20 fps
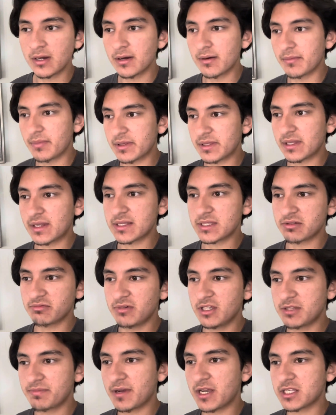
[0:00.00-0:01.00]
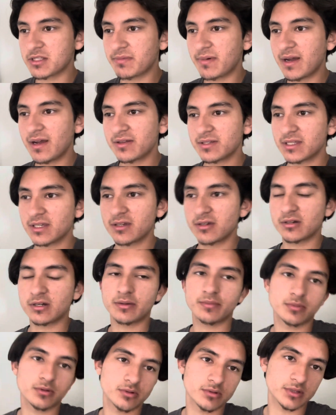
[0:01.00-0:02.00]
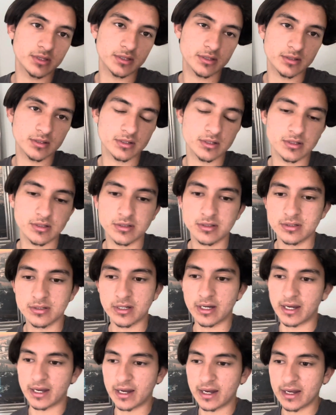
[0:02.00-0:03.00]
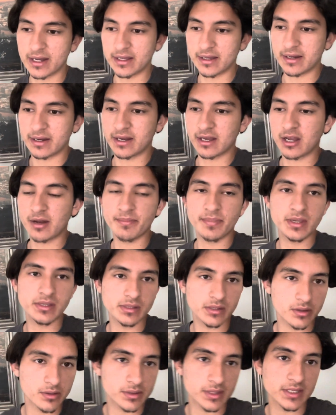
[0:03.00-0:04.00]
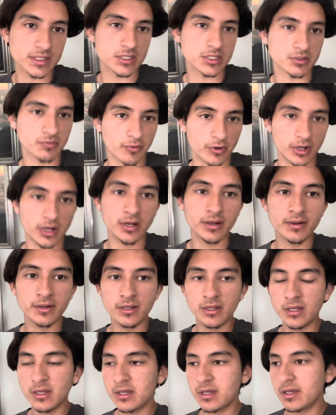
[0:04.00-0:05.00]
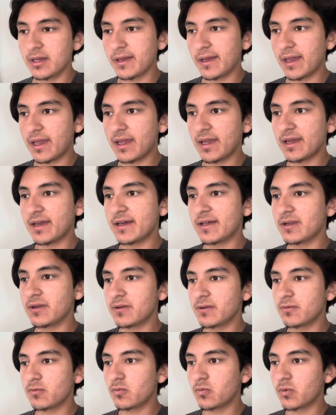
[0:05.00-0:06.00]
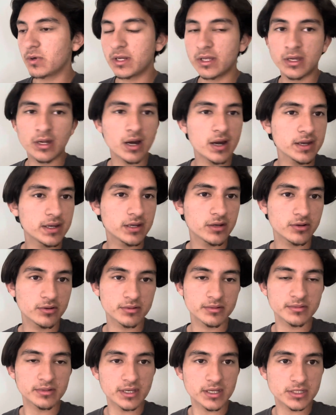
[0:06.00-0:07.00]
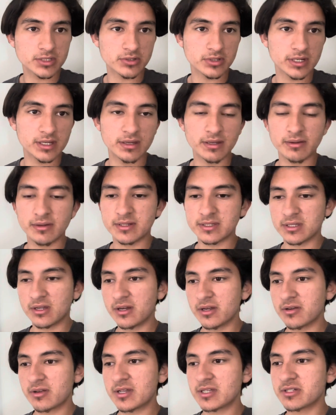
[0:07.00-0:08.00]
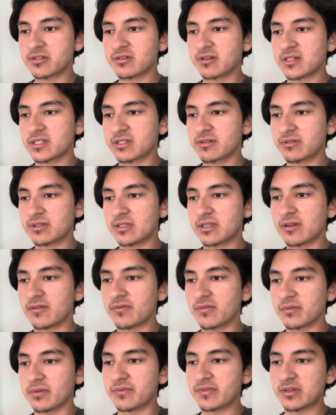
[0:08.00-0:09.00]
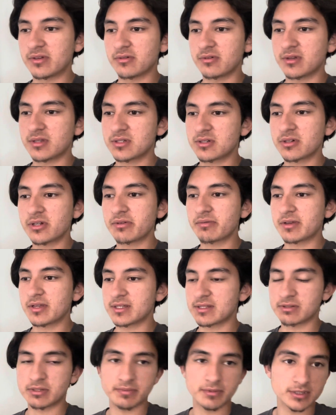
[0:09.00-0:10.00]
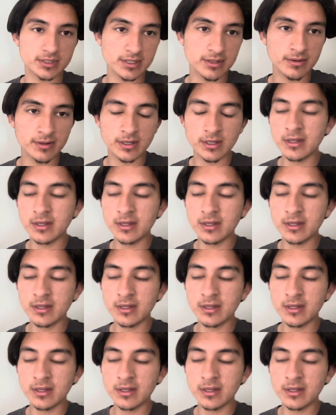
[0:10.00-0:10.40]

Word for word: But then as the weeks passed by, I was like, all right, bro, like, I, I, I got busy other things I just forgot. And when I got here yesterday, because I got here yesterday, I just didn't film the video yesterday because I was busy.